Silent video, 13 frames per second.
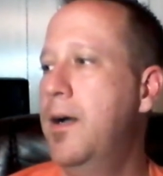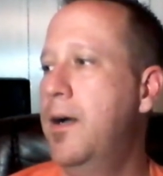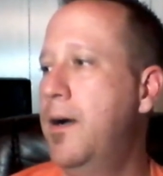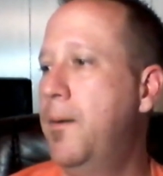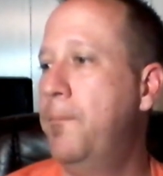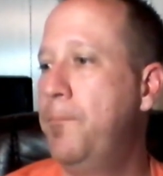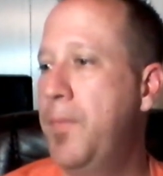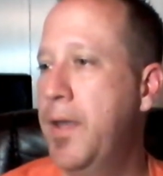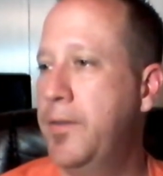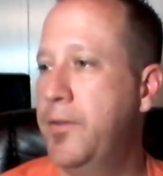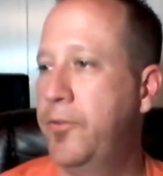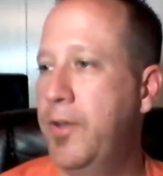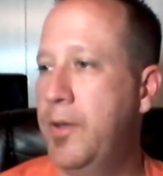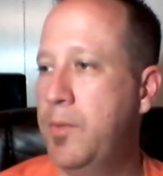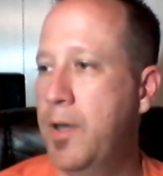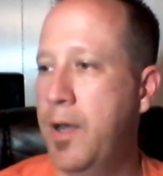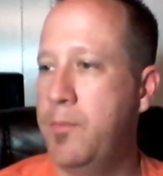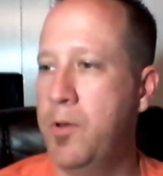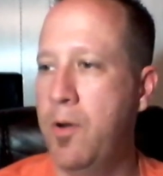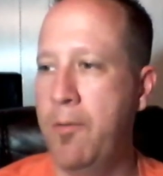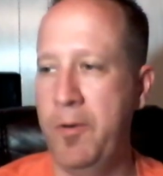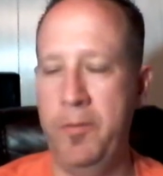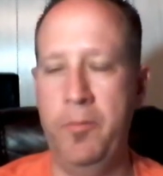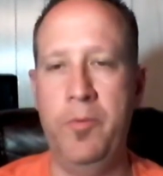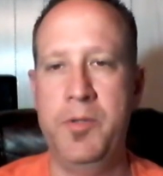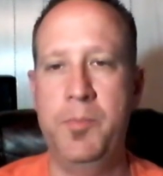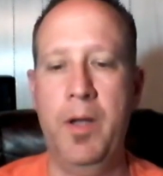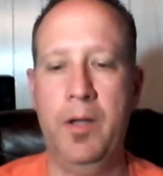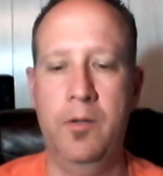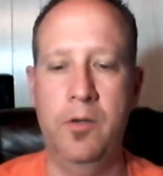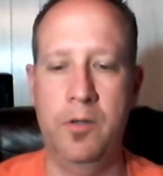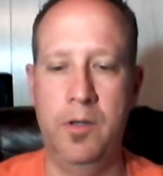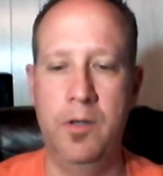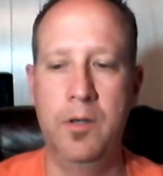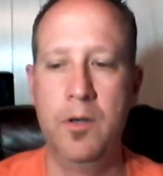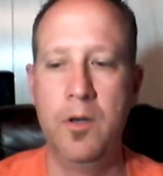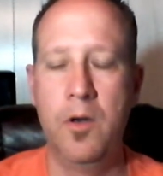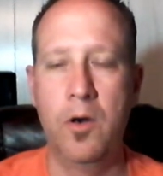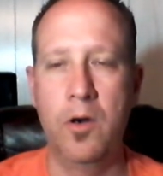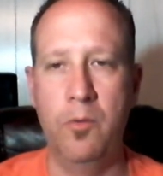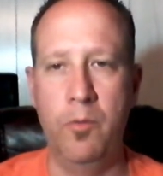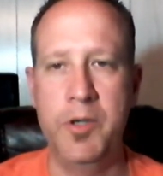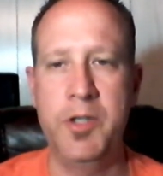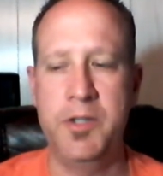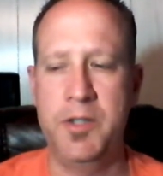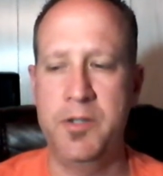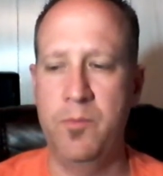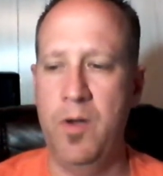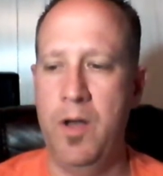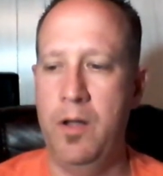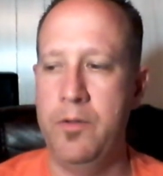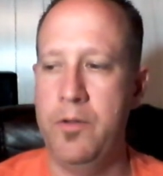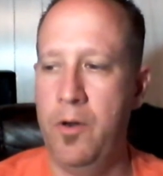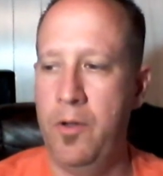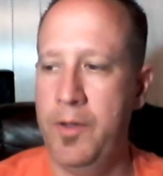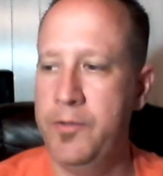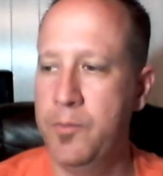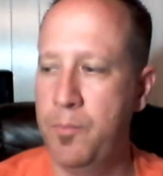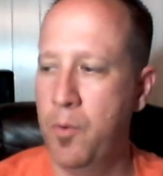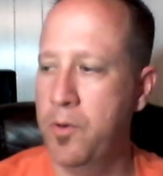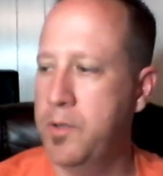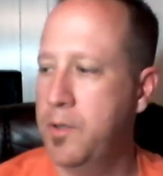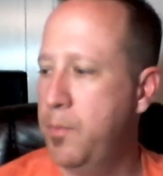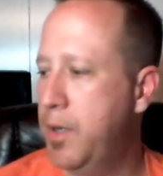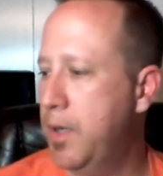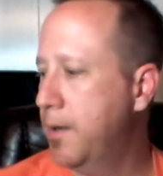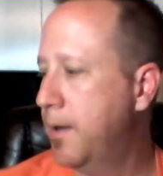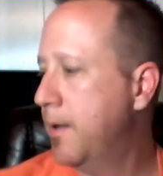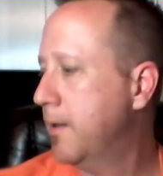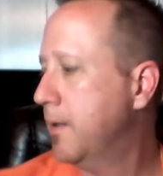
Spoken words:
at the same time, I want to respect her wishes as well. That's important to me.